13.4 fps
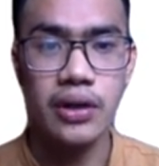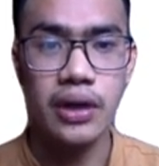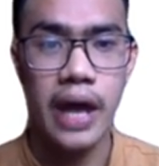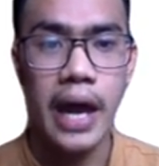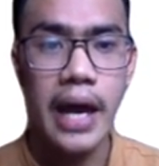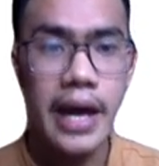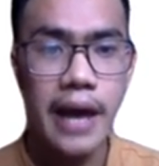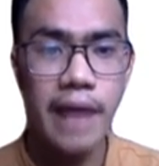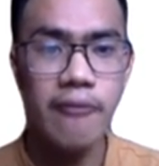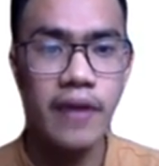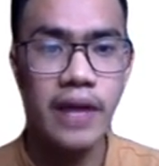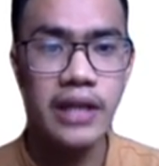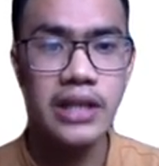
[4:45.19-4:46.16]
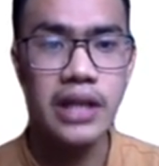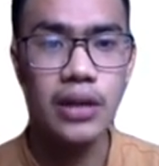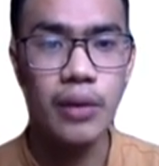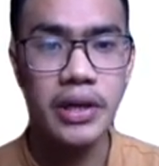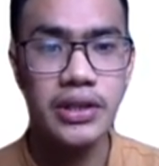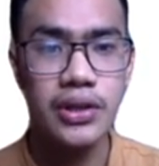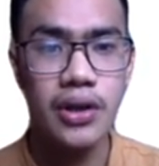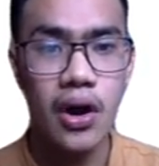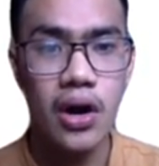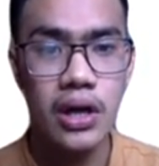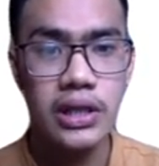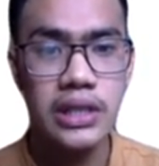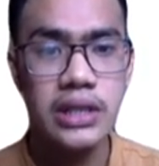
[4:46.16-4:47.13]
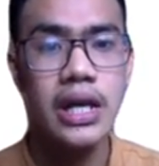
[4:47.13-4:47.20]
Okay? Inferential
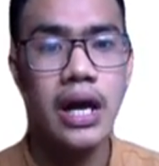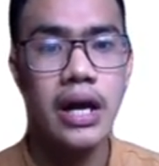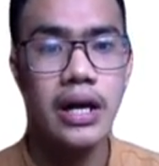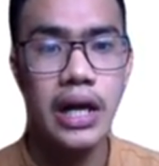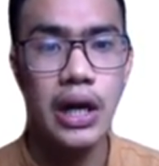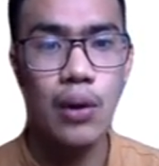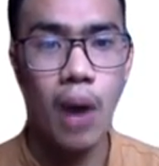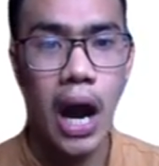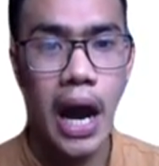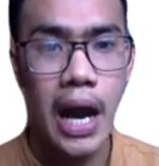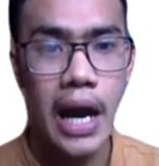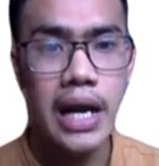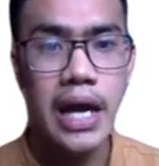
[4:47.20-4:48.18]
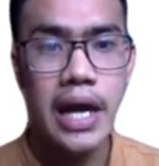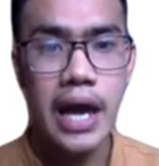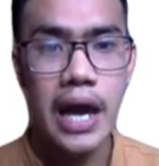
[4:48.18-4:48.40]
questions require